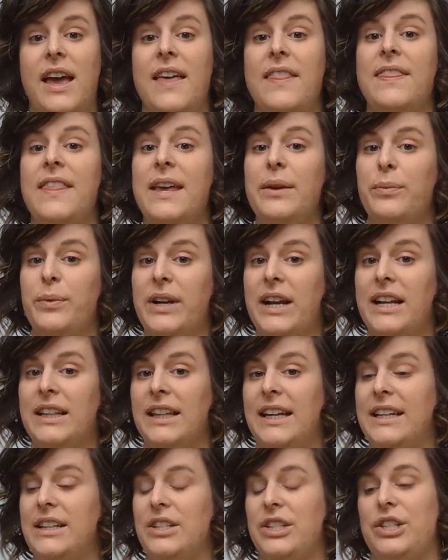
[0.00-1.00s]
then what I
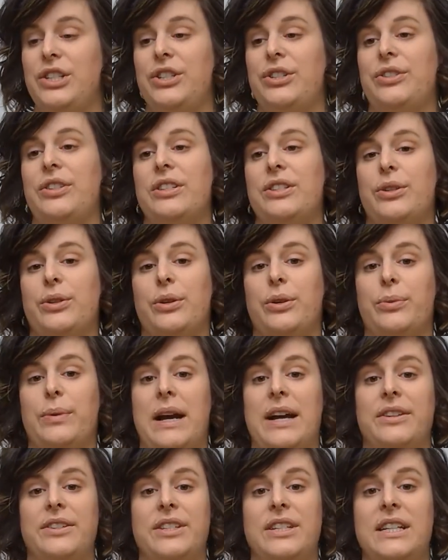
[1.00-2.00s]
like to do is go
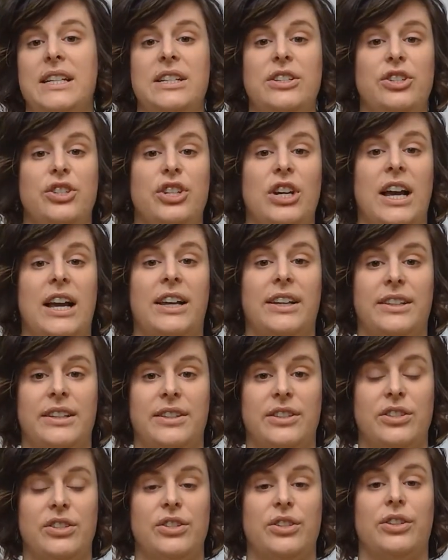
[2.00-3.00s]
around to each child
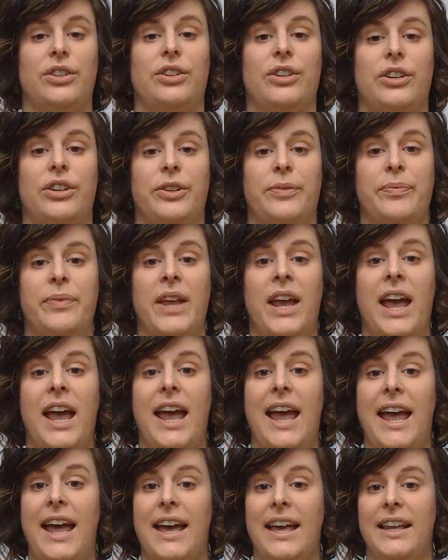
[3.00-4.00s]
in the circle
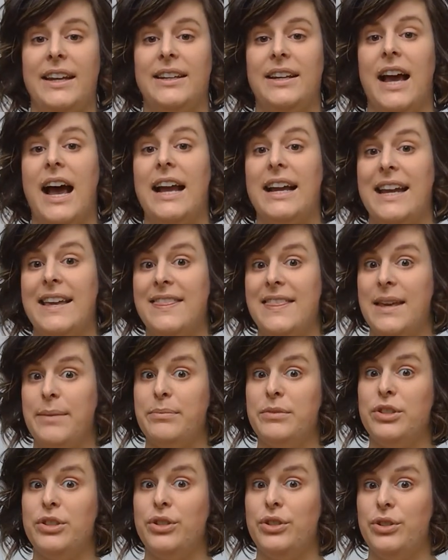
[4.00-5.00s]
and I get
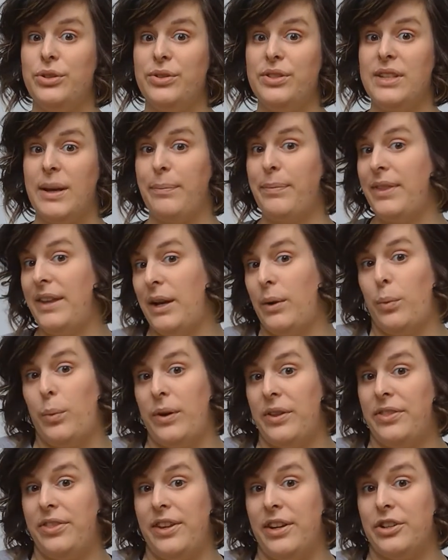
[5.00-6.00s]
them to do something
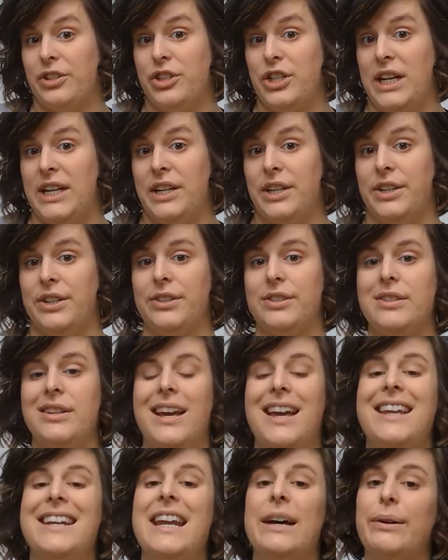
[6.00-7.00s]
with their shakers.
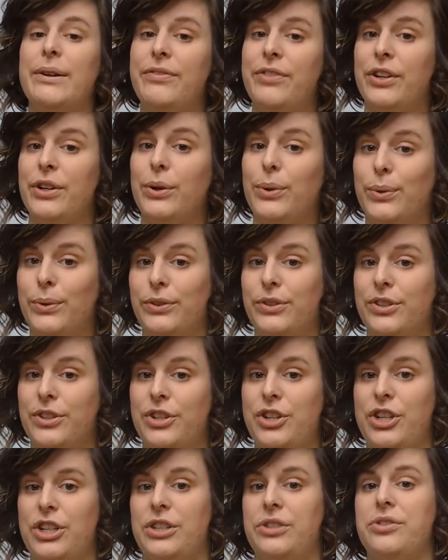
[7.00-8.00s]
Now if they're older
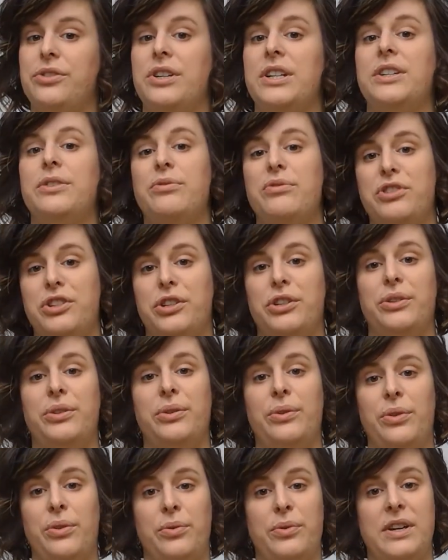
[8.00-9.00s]
children,
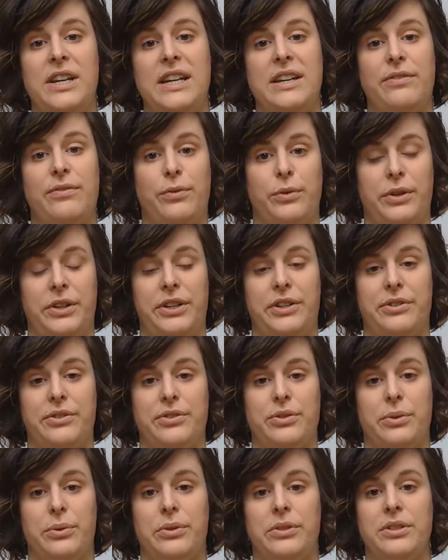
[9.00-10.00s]
2, 3, 4
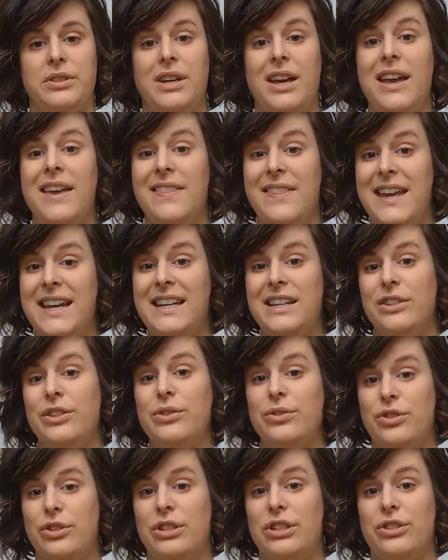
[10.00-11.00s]
years old, they can
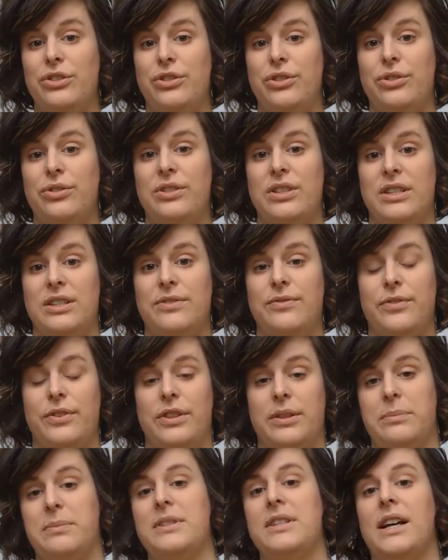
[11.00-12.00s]
usually choose this for
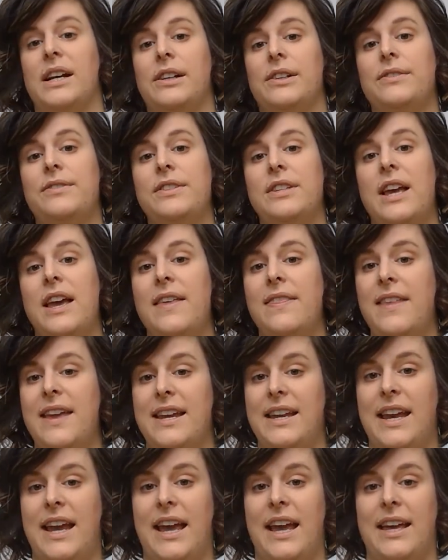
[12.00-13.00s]
themselves.
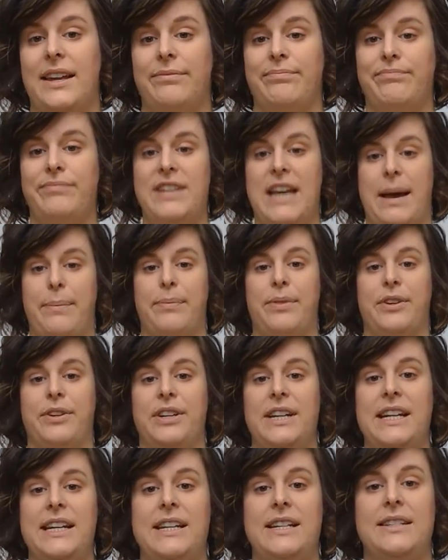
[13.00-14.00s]
They can tap their
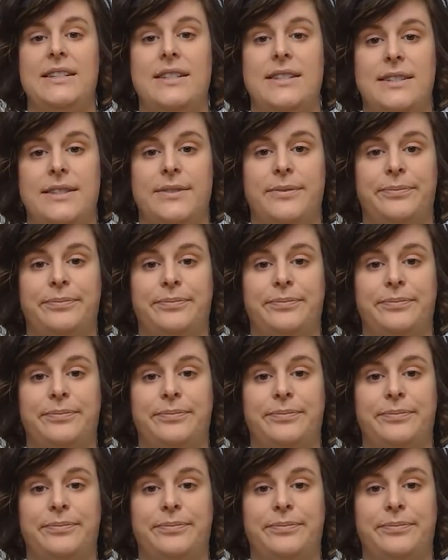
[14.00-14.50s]
knees,